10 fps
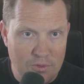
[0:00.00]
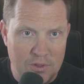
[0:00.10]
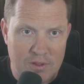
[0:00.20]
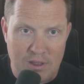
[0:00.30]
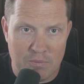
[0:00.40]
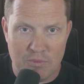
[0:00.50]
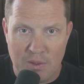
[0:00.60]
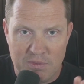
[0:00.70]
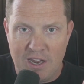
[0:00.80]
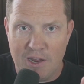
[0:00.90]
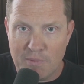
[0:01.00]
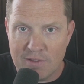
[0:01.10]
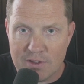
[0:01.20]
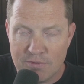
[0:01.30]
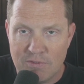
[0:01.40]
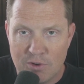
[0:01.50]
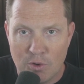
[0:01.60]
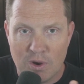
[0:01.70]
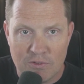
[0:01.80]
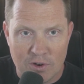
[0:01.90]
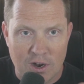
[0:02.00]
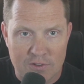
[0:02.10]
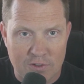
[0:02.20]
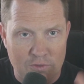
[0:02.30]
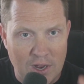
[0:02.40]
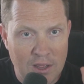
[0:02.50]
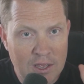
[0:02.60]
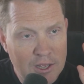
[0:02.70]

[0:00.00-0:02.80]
I'm, I'm dating myself to even know what a Xerox is, right?